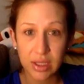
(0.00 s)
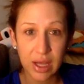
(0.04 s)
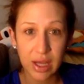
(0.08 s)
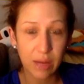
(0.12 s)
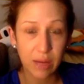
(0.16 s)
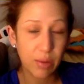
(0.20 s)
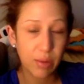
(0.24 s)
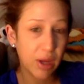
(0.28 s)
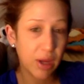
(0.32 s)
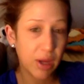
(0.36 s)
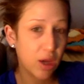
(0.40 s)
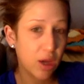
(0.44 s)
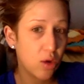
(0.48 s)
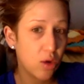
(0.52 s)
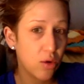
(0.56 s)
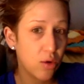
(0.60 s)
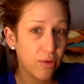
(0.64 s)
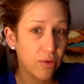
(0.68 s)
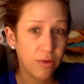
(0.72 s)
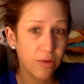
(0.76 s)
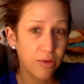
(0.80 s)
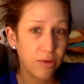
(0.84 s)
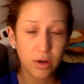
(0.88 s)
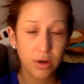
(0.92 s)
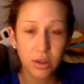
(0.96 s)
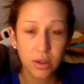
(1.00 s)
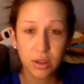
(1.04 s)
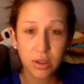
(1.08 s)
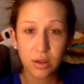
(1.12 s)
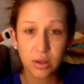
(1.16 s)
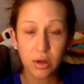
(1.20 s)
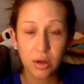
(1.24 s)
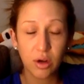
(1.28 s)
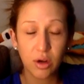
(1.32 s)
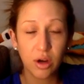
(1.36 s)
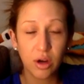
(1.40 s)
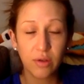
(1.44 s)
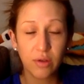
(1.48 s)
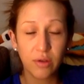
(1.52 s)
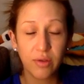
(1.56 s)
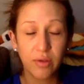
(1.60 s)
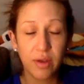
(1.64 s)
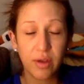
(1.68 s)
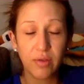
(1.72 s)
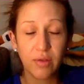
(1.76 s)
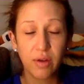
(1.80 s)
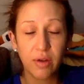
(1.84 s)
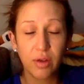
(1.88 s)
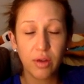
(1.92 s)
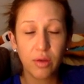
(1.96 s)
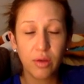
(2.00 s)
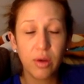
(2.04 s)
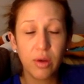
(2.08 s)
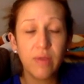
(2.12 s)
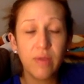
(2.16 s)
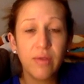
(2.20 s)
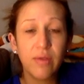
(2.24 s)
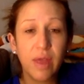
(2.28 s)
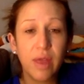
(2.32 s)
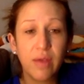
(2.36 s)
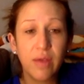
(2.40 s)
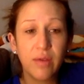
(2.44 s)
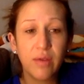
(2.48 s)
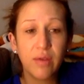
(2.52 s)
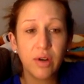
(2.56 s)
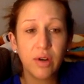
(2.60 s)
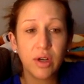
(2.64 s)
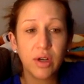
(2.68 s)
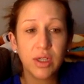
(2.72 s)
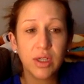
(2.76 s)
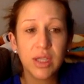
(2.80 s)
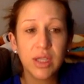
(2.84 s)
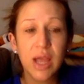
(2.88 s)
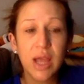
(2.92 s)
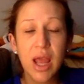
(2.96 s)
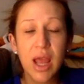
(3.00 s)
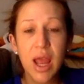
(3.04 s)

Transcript: like pick your favorite 3 flavors